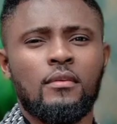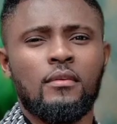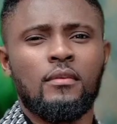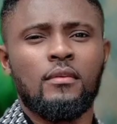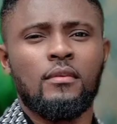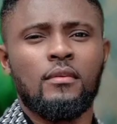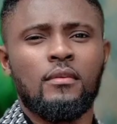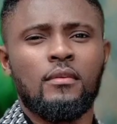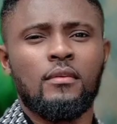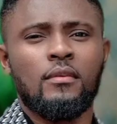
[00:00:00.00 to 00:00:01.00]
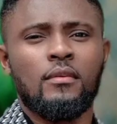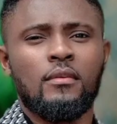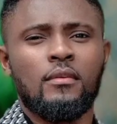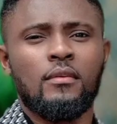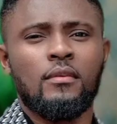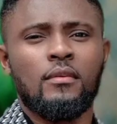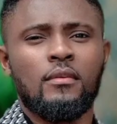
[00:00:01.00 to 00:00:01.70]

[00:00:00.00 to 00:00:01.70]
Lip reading: [no speech]